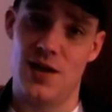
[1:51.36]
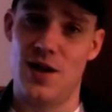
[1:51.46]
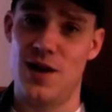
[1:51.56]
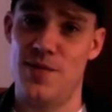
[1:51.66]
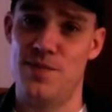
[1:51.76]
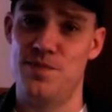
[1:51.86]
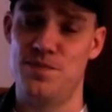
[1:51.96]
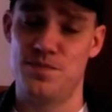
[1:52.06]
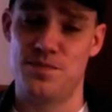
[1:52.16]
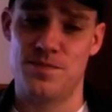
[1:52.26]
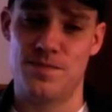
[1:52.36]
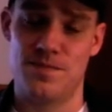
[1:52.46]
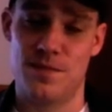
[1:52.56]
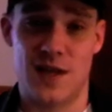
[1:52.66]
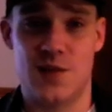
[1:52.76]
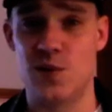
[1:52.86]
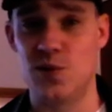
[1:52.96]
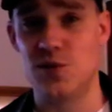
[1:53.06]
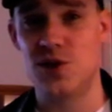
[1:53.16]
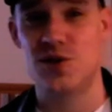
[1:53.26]
As with
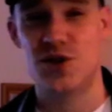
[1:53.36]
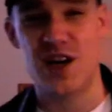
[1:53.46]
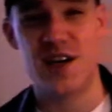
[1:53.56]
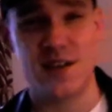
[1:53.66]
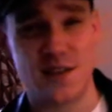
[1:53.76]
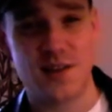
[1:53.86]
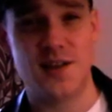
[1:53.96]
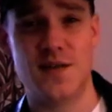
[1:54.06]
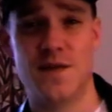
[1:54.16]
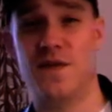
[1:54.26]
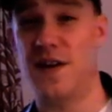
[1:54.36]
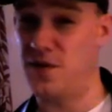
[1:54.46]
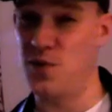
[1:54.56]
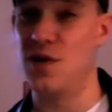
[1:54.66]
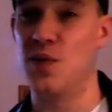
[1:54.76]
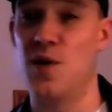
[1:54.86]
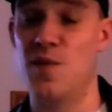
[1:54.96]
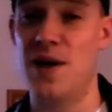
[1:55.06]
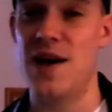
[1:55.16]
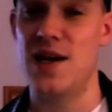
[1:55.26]
all the Schott jackets, they feel really well
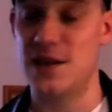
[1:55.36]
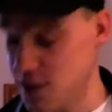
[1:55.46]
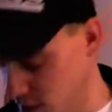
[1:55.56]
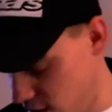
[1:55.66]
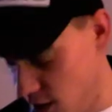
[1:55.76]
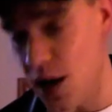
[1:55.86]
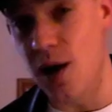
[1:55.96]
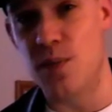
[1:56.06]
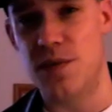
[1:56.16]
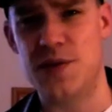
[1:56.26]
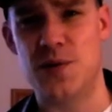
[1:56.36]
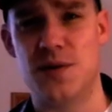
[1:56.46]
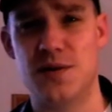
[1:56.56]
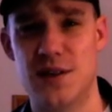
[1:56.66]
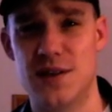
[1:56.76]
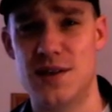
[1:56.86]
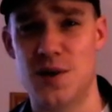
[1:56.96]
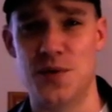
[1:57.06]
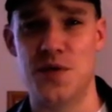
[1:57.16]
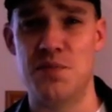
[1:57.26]
made. This one is
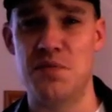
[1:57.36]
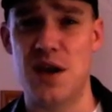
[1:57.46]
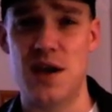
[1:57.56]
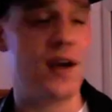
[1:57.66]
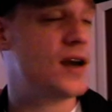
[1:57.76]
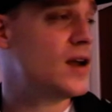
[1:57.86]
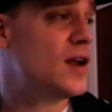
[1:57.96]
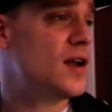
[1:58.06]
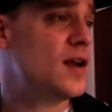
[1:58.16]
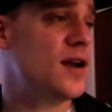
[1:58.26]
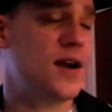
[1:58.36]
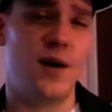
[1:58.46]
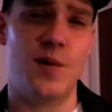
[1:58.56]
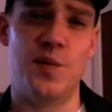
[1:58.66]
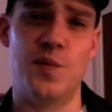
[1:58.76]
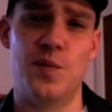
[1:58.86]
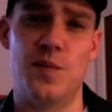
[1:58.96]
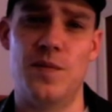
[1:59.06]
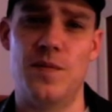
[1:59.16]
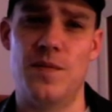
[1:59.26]
older than me. I
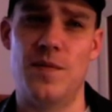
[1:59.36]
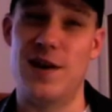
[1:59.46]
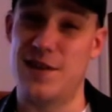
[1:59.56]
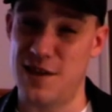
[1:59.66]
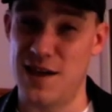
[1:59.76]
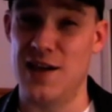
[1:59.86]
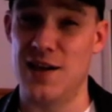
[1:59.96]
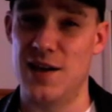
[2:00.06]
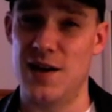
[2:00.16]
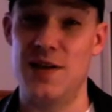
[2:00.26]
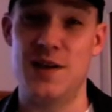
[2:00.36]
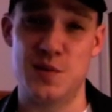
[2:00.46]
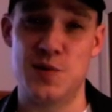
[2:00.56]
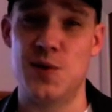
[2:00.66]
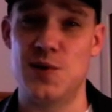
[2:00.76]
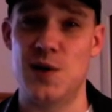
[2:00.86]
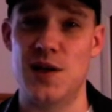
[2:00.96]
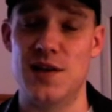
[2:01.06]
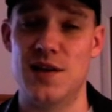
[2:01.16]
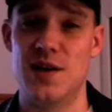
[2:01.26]
think it's between 20
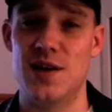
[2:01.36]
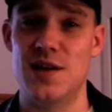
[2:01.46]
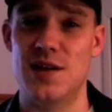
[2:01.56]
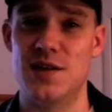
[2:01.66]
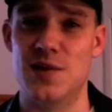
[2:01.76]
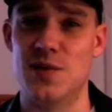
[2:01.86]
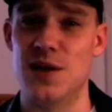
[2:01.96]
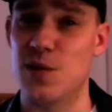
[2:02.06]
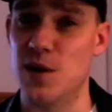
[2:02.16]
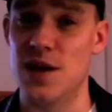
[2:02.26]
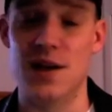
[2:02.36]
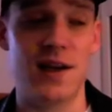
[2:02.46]
and 30 years old anyway, at